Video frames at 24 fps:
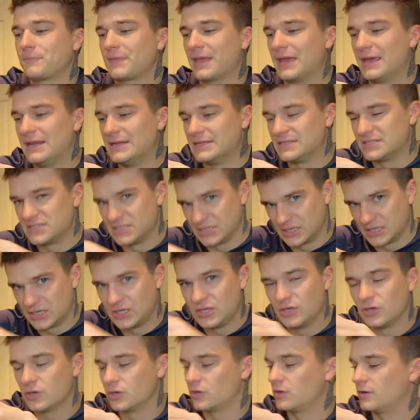and it's
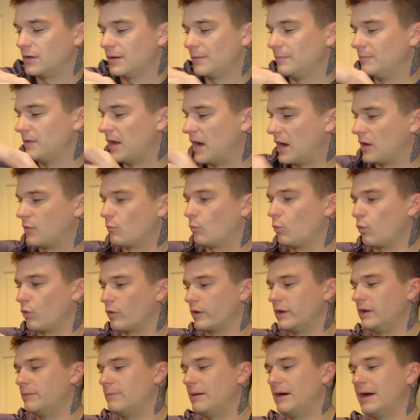secure and I'm not
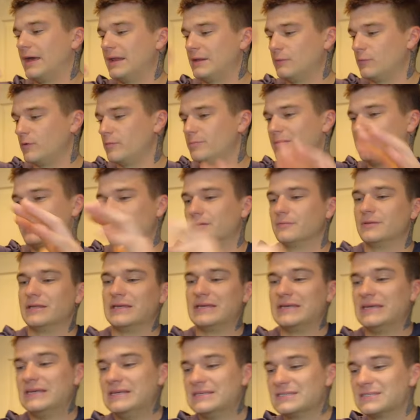worried about anyone being able to
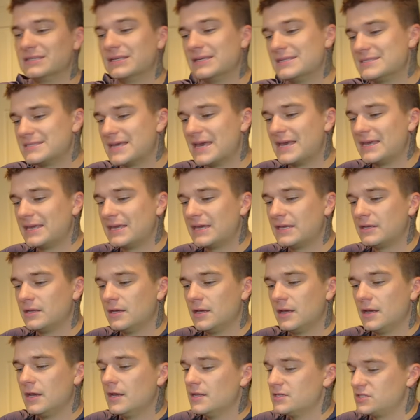easily take it.
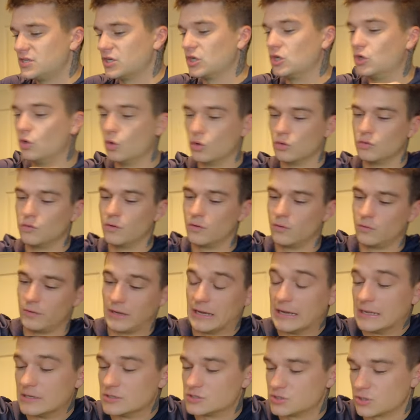It's a good little
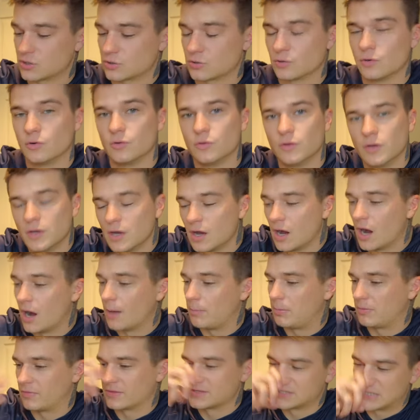internal up
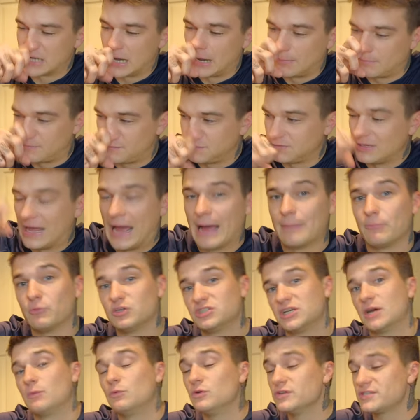on the top flap, which
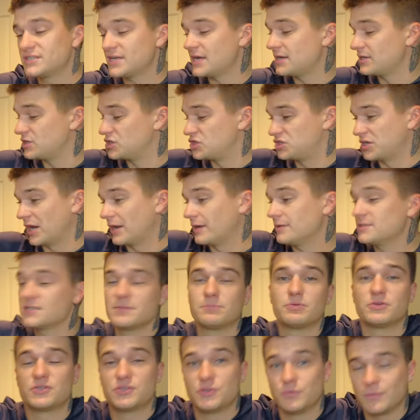I will say, shout out to
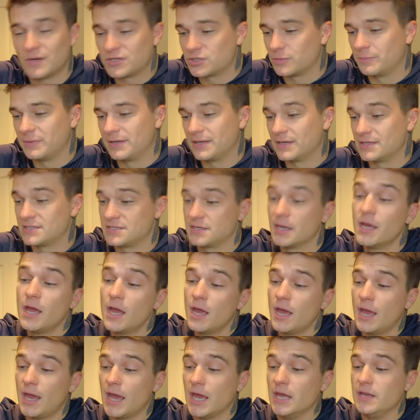Pursuit Retro because
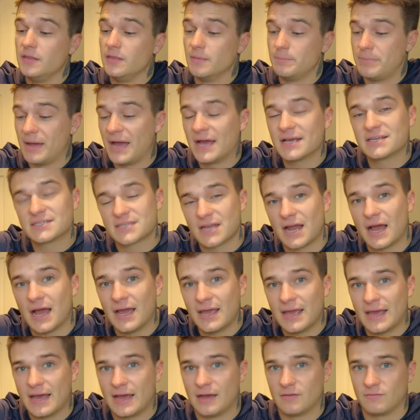and the bags that I
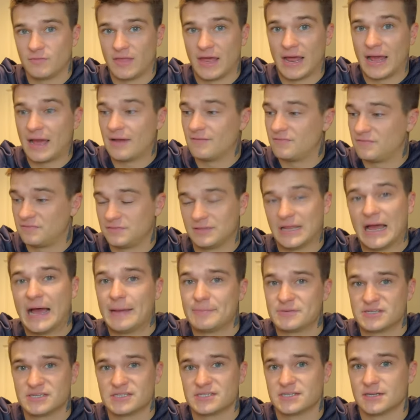have that have
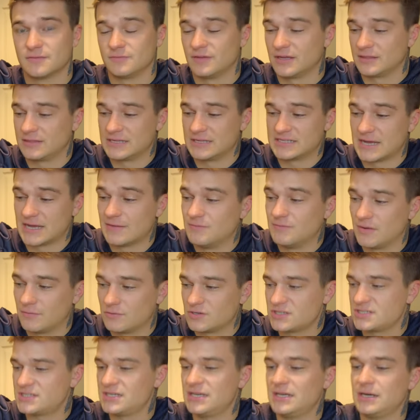flaps and stuff like this, I've never
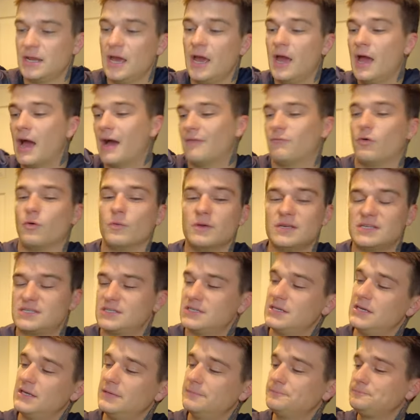seen, I've always
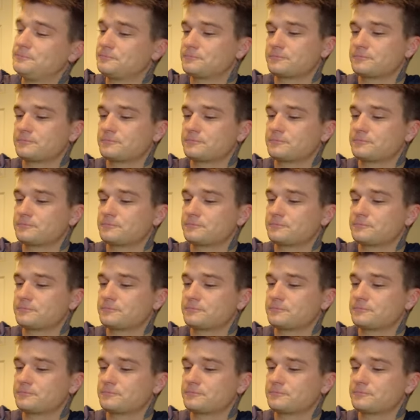seen